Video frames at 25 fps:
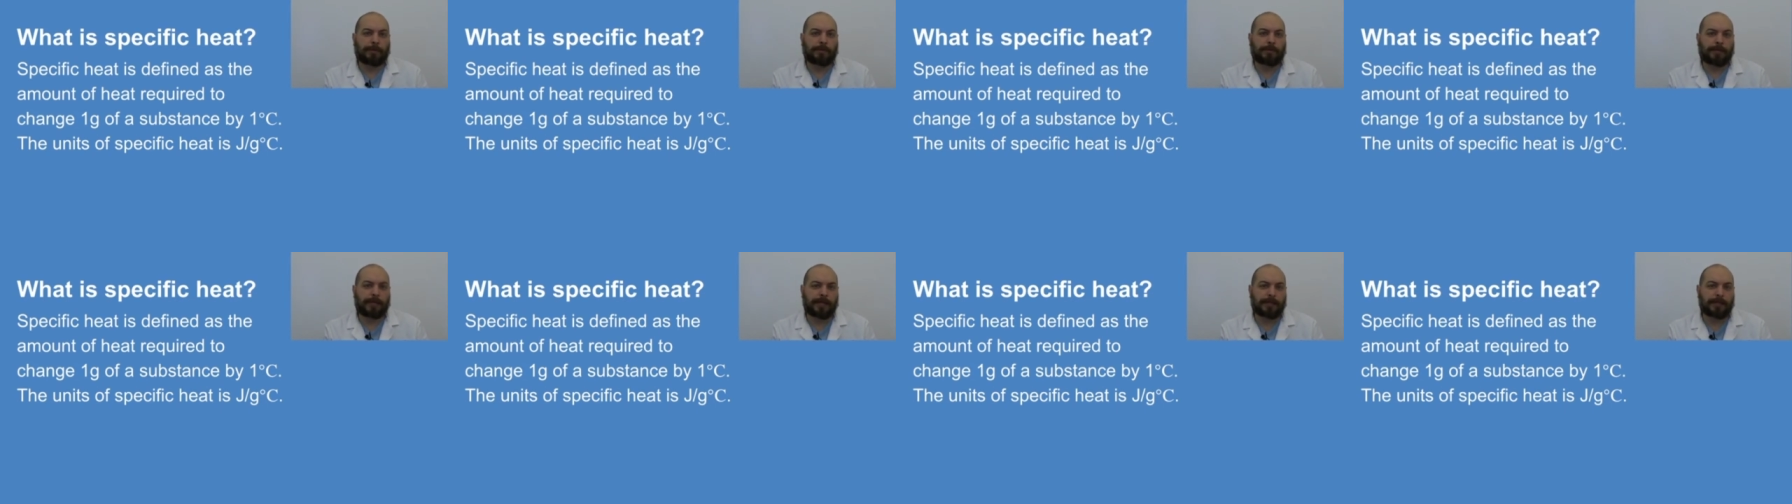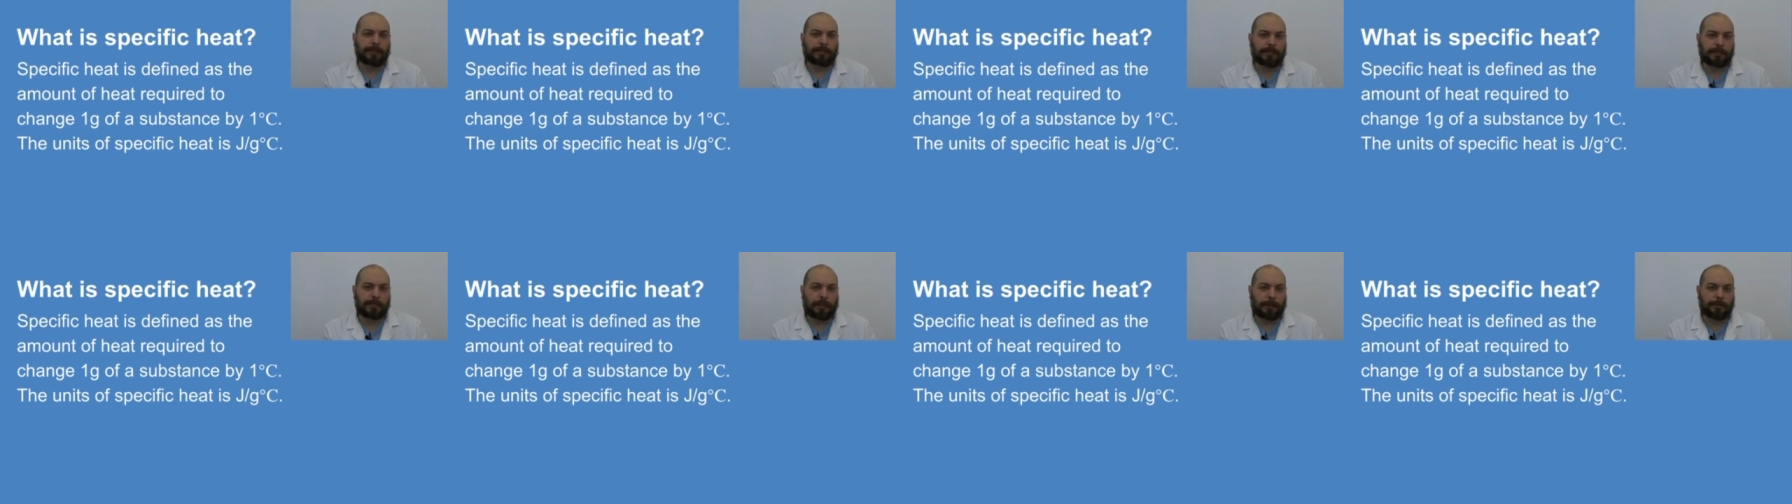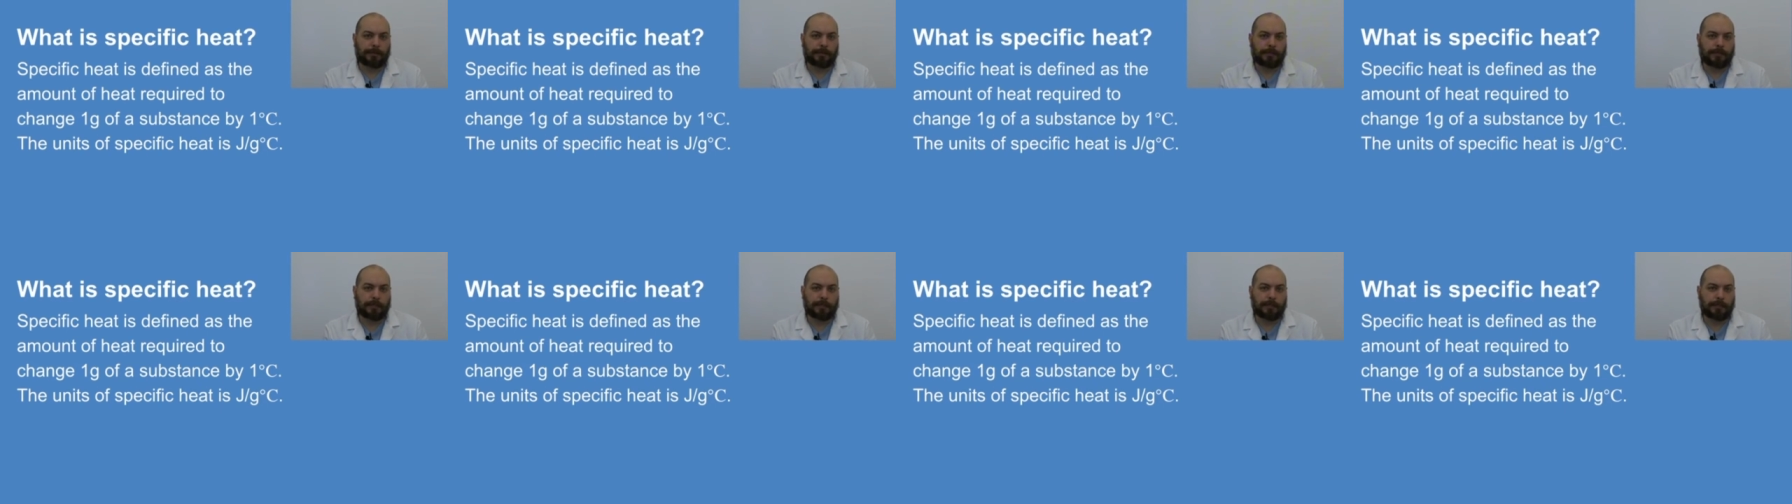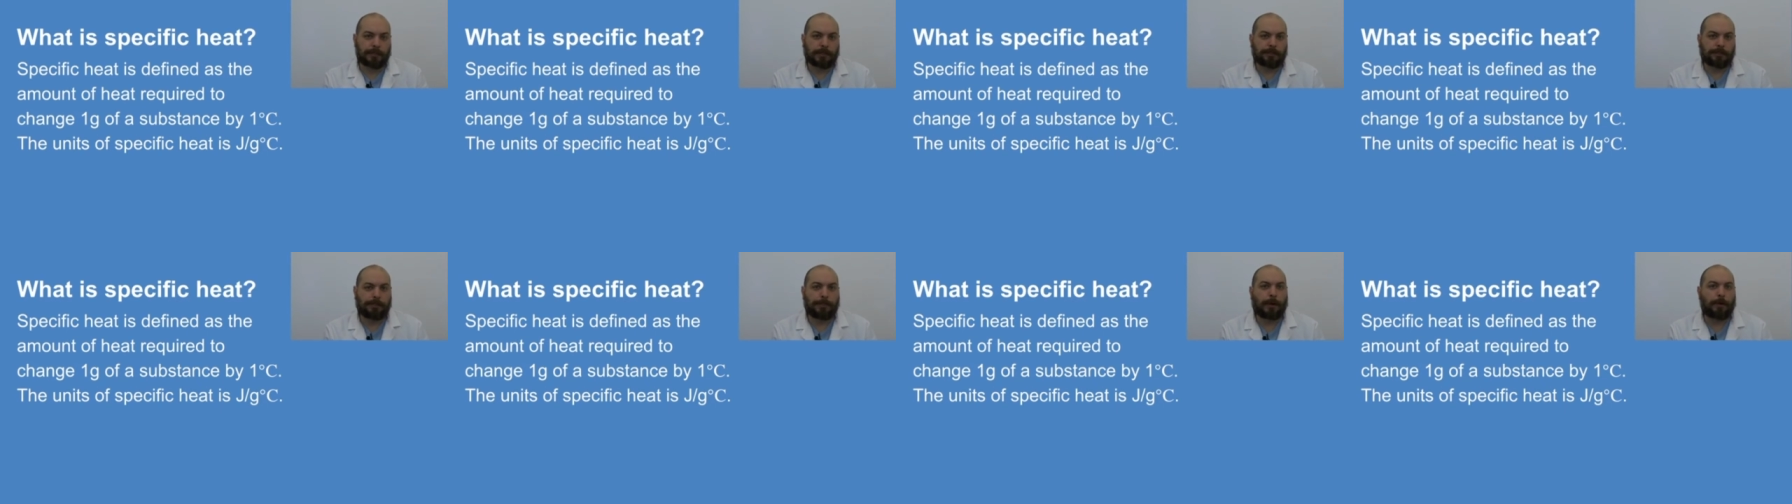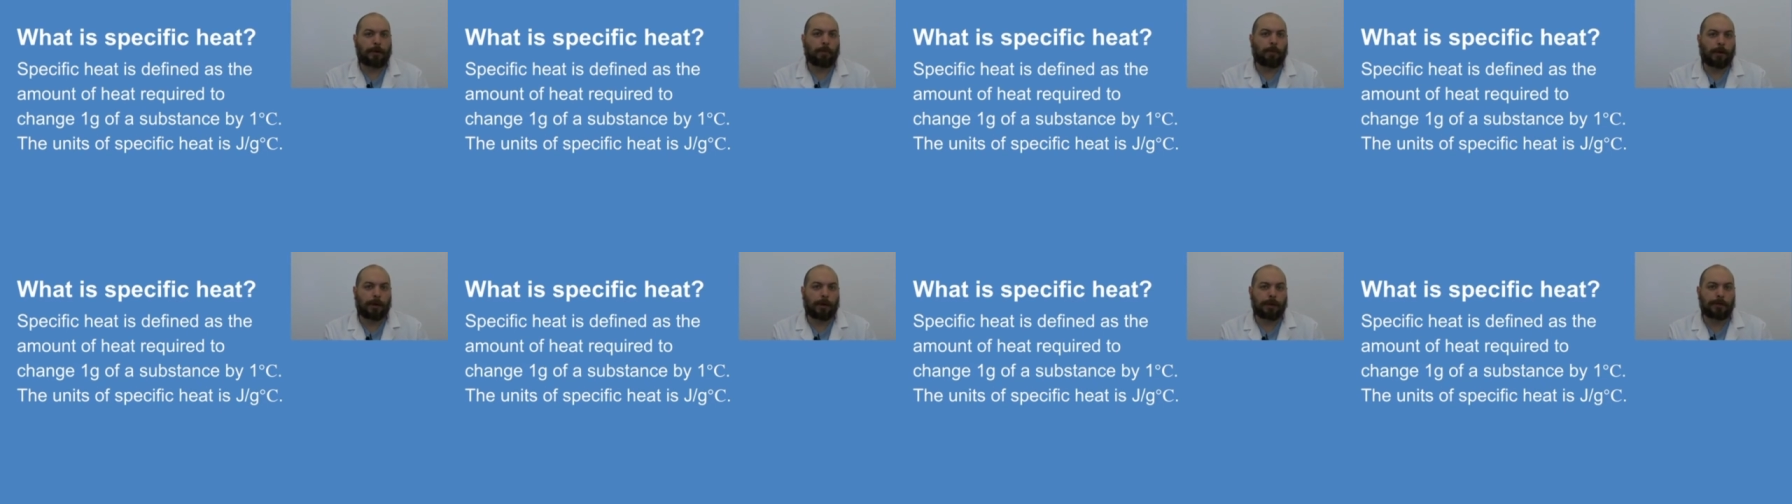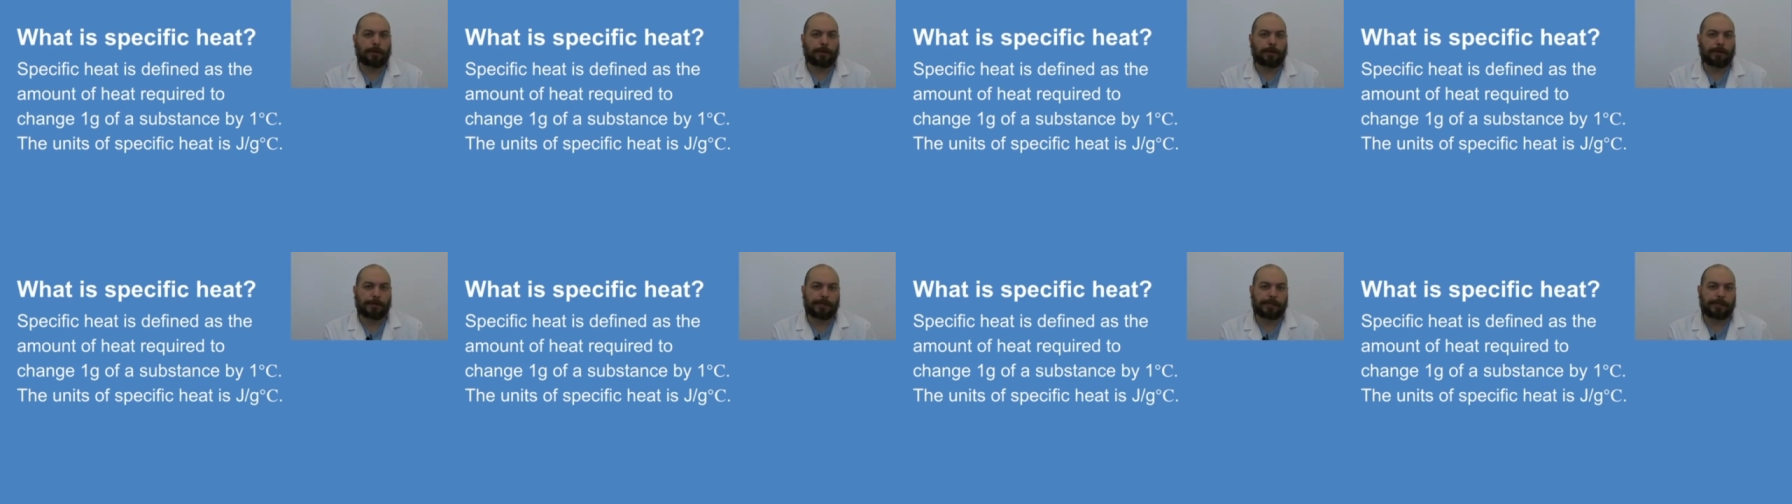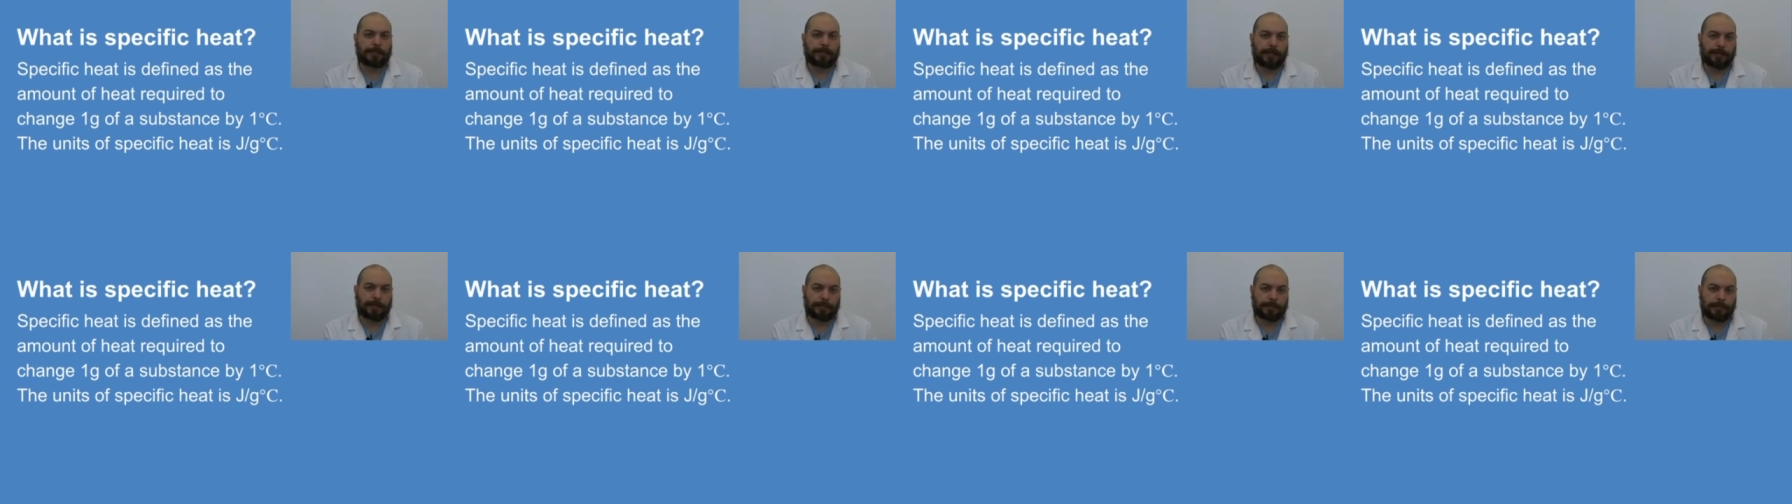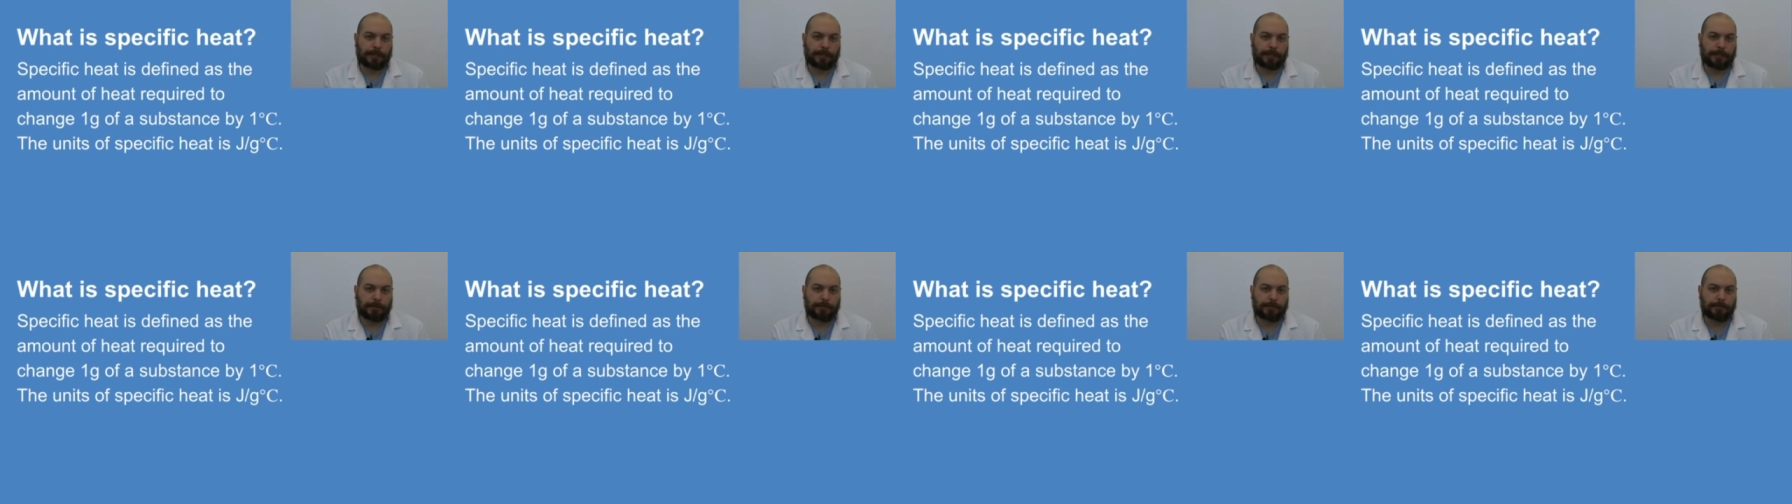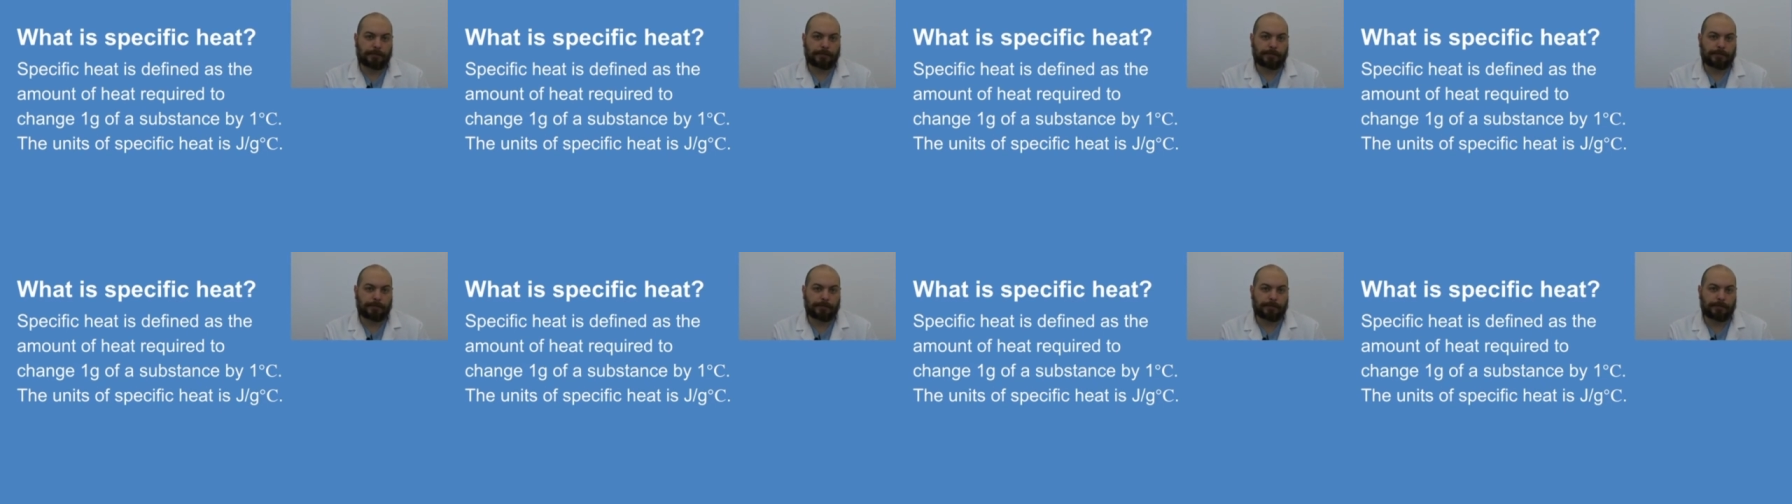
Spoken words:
of that substance by 1 degree Celsius.